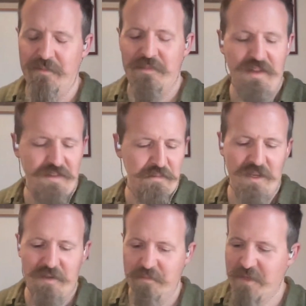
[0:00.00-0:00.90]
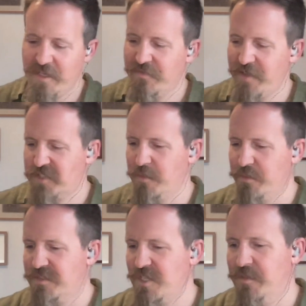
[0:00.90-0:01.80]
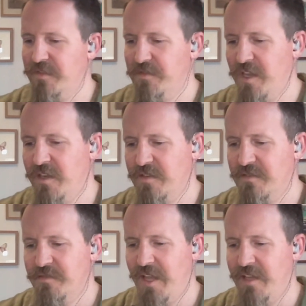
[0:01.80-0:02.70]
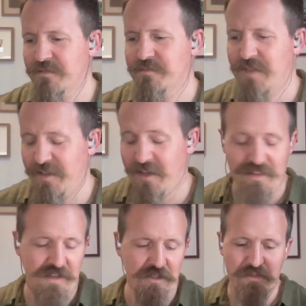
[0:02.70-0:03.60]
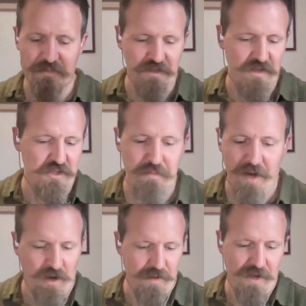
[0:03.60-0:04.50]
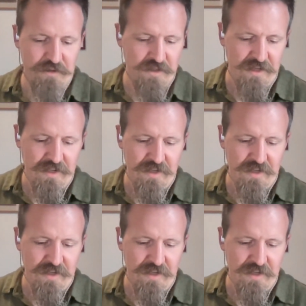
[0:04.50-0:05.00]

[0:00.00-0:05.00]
I think being flexible with someone and I think is paramount.